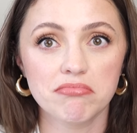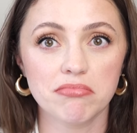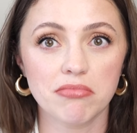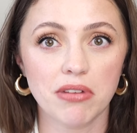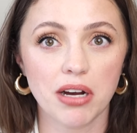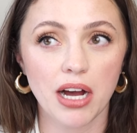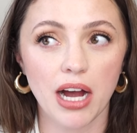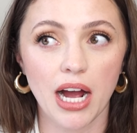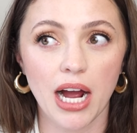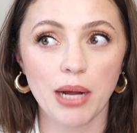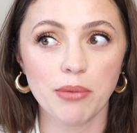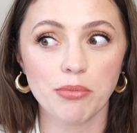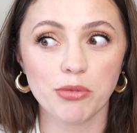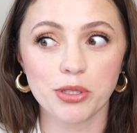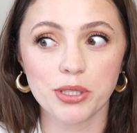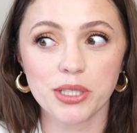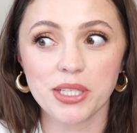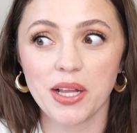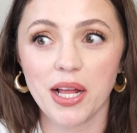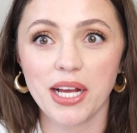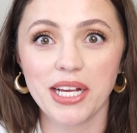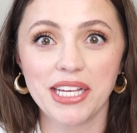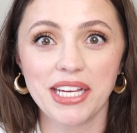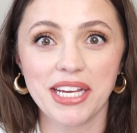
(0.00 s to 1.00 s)
I'm really
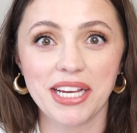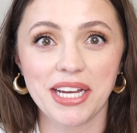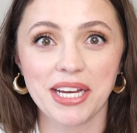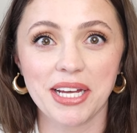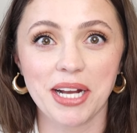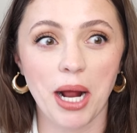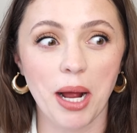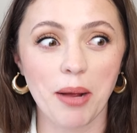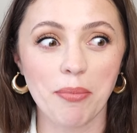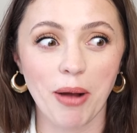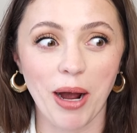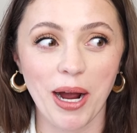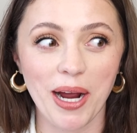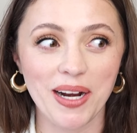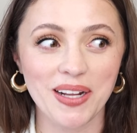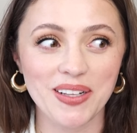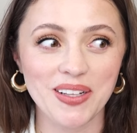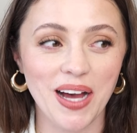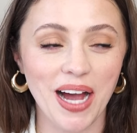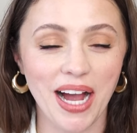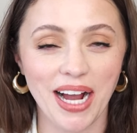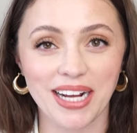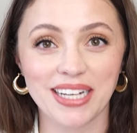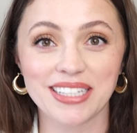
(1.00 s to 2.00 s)
liking it. I buy it a
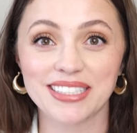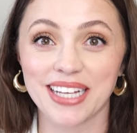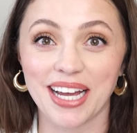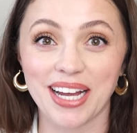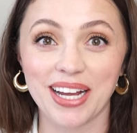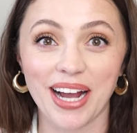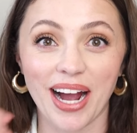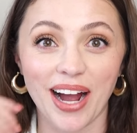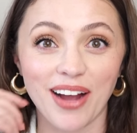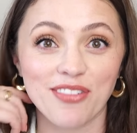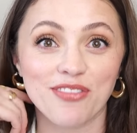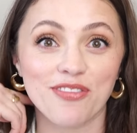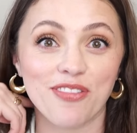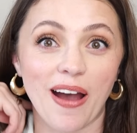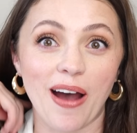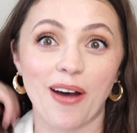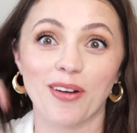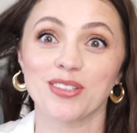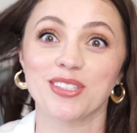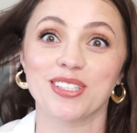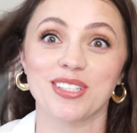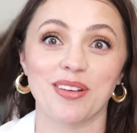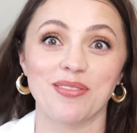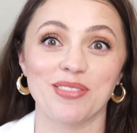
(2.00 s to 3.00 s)
lot because I, I
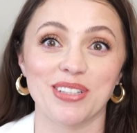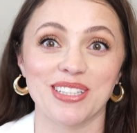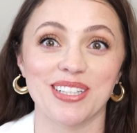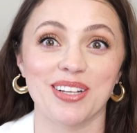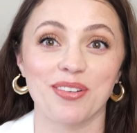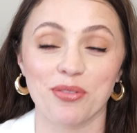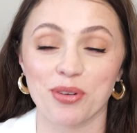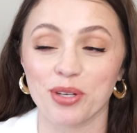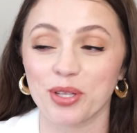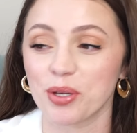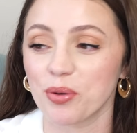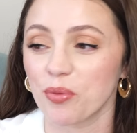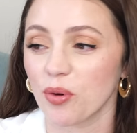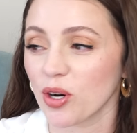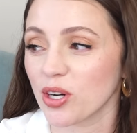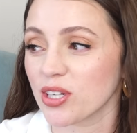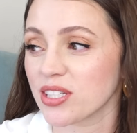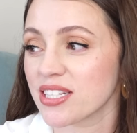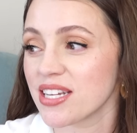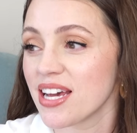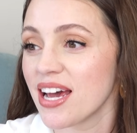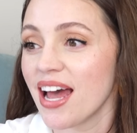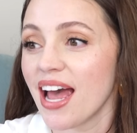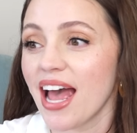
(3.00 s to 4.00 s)
found something that really
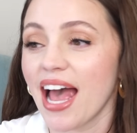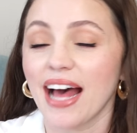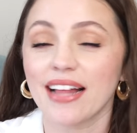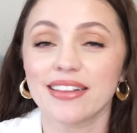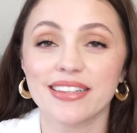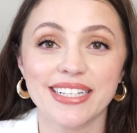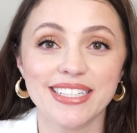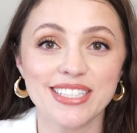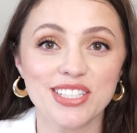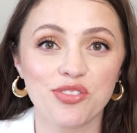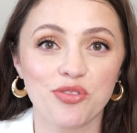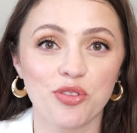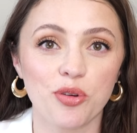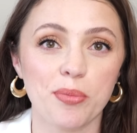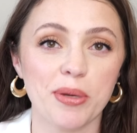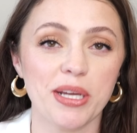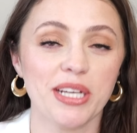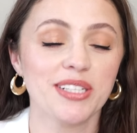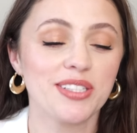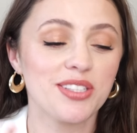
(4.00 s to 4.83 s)
works, at least for me.